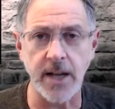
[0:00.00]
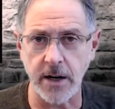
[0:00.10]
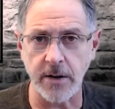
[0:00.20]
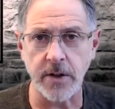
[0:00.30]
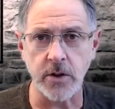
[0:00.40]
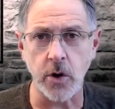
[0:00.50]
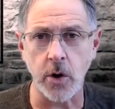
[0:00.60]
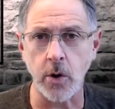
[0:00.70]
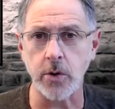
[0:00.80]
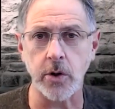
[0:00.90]
out of
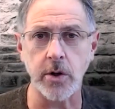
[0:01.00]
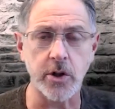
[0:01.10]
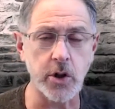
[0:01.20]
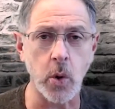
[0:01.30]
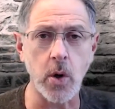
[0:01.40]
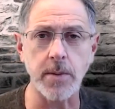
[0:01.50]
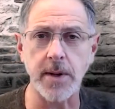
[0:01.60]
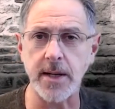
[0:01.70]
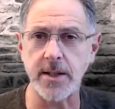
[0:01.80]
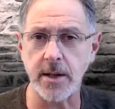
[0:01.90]
control during a storm
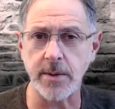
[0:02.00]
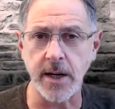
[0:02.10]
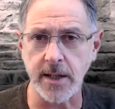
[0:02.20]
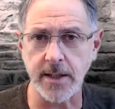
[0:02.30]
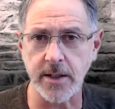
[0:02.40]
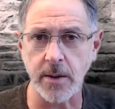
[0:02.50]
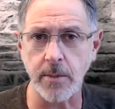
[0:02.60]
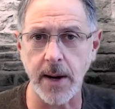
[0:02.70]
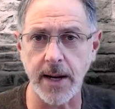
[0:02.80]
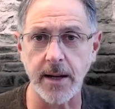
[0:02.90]
and ends up killing
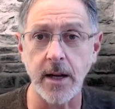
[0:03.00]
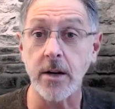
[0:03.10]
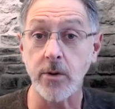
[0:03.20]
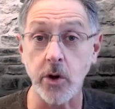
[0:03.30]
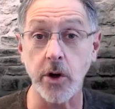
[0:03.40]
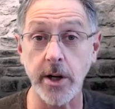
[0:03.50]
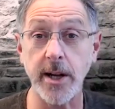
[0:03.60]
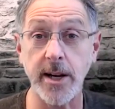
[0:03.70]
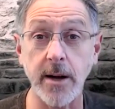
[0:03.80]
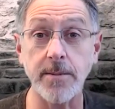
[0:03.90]
somebody could
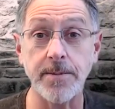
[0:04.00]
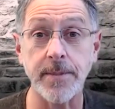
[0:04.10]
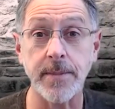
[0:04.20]
end up